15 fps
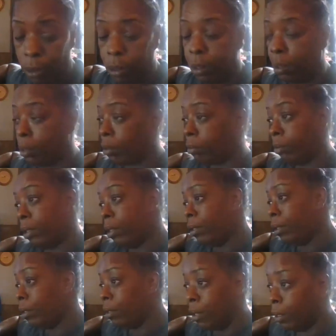He's and
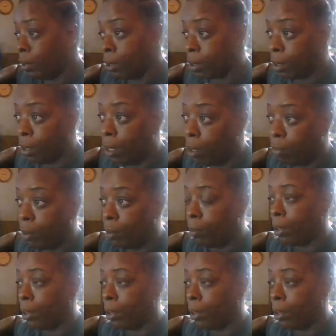he's he just love it.